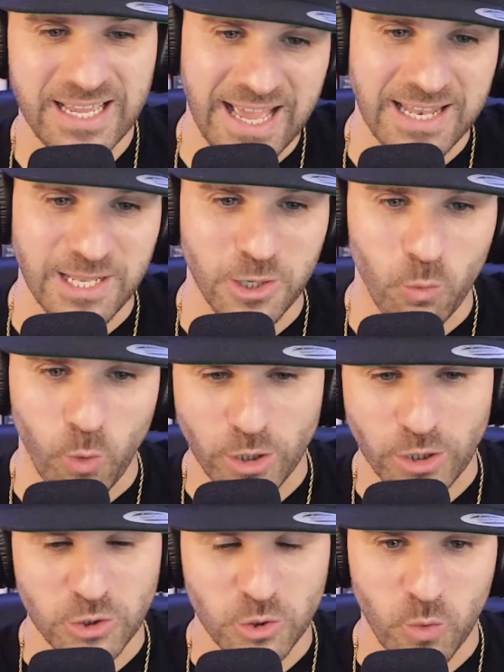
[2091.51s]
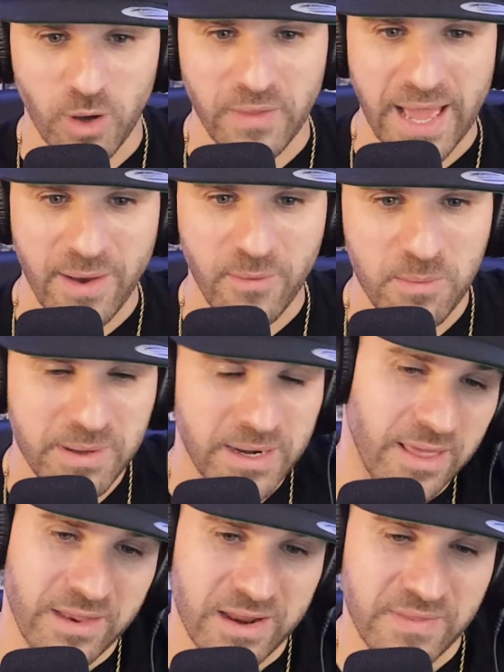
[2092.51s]
Got a little work to do on that one. But
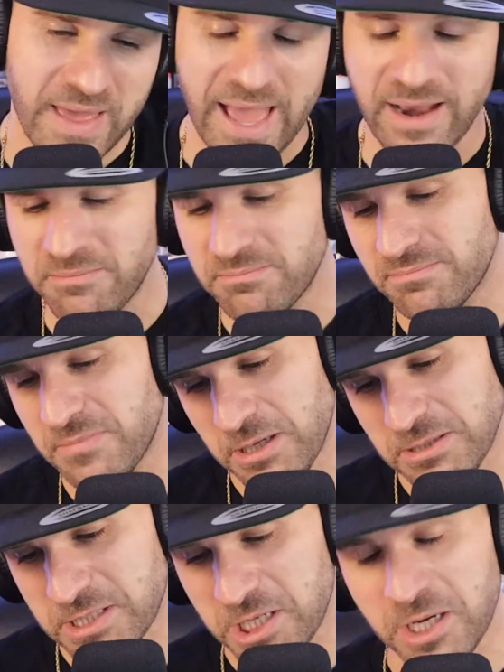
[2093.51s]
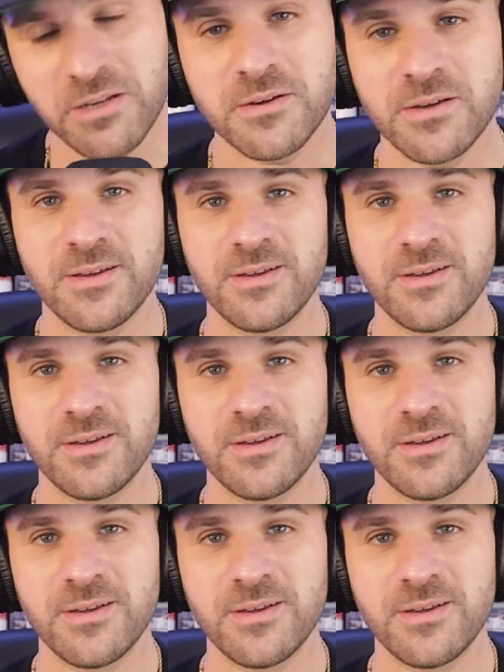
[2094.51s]
other than that, it was good.